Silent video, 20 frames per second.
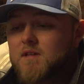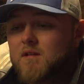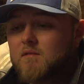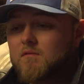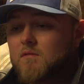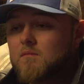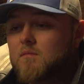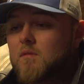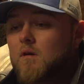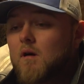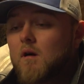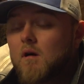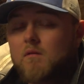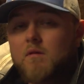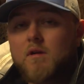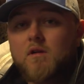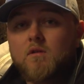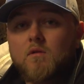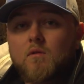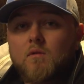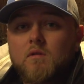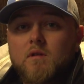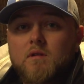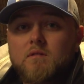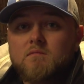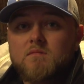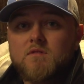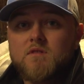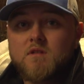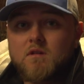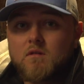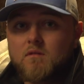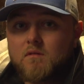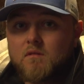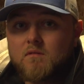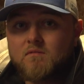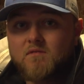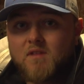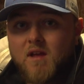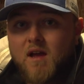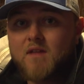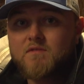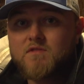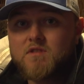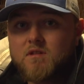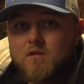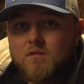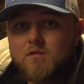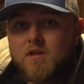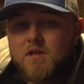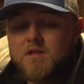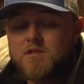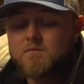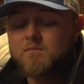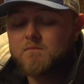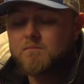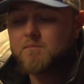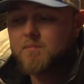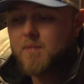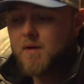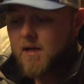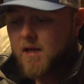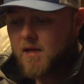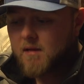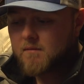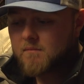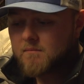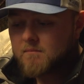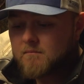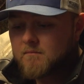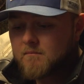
of them are recorded snow of live snow geese. but